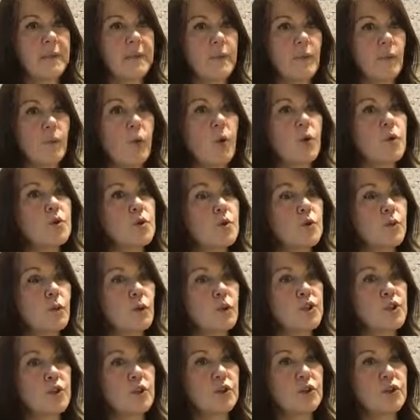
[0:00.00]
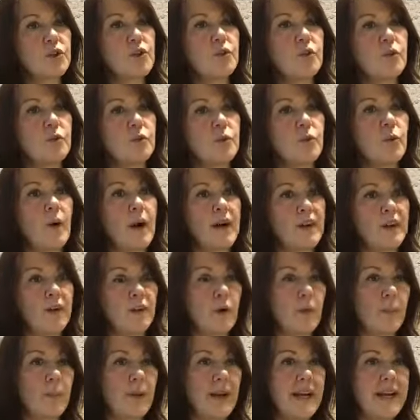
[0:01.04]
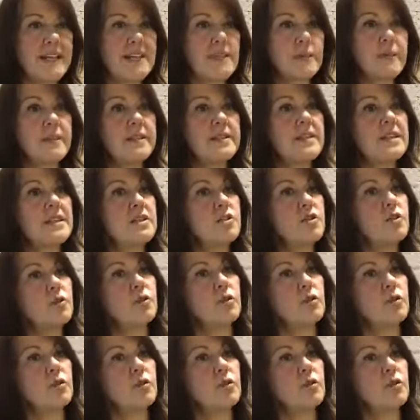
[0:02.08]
what you'll do while you're on placement is you'll